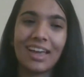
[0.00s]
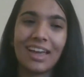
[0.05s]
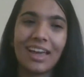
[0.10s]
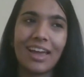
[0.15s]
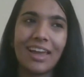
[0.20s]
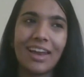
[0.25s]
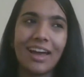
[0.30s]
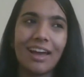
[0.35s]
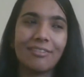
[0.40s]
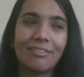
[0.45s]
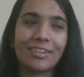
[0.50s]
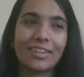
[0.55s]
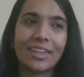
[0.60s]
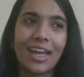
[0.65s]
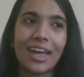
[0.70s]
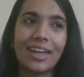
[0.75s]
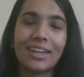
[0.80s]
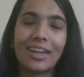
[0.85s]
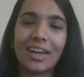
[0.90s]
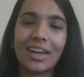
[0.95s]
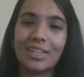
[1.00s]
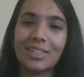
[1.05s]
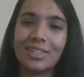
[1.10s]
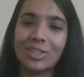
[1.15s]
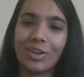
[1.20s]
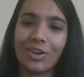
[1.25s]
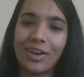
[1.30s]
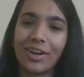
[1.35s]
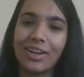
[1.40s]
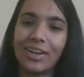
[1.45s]
and after that I
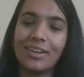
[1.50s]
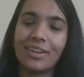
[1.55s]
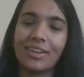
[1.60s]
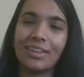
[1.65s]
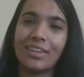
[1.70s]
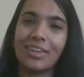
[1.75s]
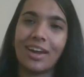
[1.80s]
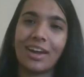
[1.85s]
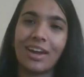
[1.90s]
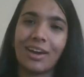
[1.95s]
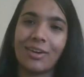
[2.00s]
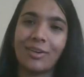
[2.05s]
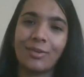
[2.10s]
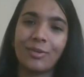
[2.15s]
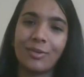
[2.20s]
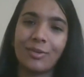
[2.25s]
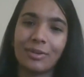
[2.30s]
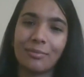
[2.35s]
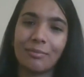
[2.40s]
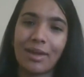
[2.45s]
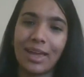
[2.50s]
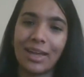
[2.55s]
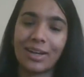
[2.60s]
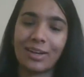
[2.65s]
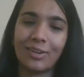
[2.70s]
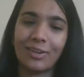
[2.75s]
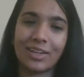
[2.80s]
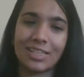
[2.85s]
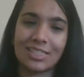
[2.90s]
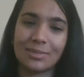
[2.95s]
joined Yahoo in
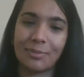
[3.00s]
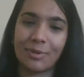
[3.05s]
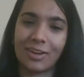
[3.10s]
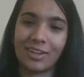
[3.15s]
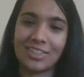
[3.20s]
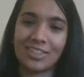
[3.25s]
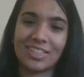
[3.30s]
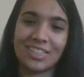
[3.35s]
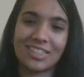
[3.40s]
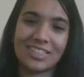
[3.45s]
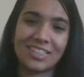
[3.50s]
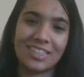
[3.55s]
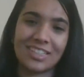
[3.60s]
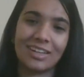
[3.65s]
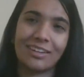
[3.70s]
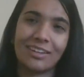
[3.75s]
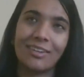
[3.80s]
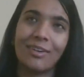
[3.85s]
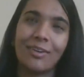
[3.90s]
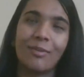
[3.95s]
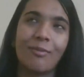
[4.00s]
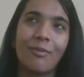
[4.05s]
Bangalore as a production engineer.